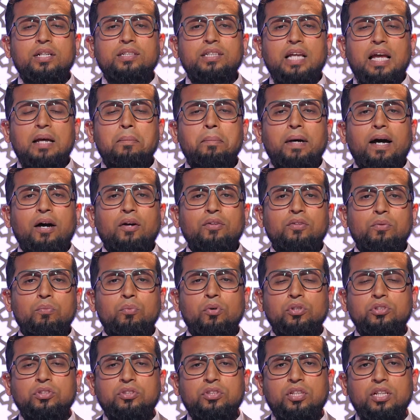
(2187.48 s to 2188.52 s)
is about
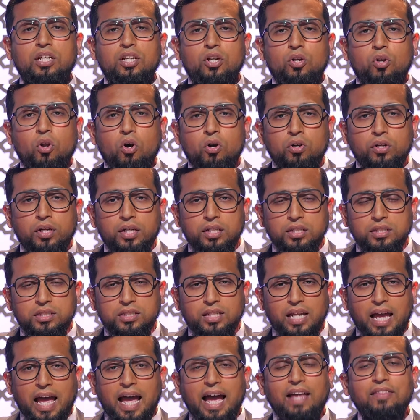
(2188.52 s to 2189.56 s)
what's the
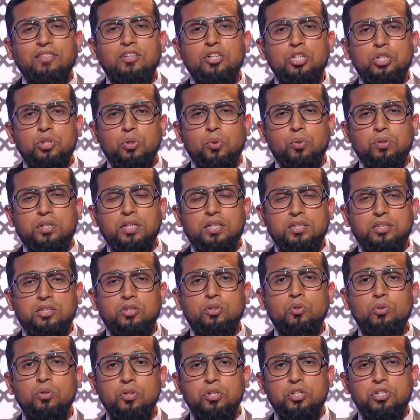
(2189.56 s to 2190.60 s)
longest and the shortest
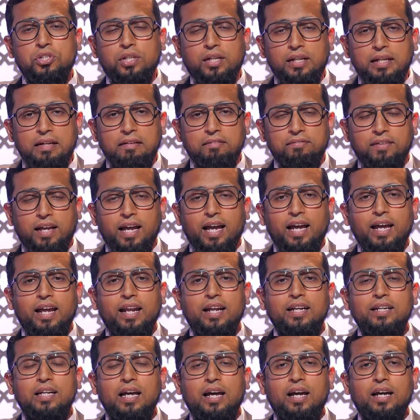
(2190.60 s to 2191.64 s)
Durood Sharif,
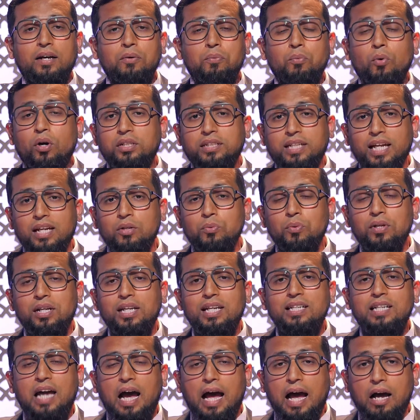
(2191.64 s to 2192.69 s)
and what can we
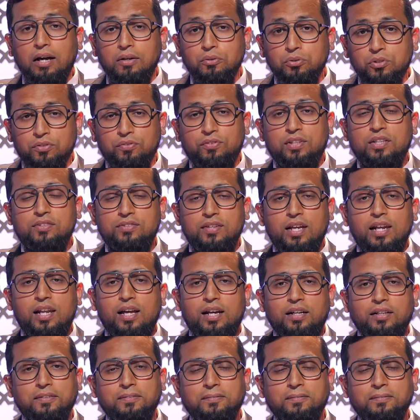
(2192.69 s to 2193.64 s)
read out of the Salah?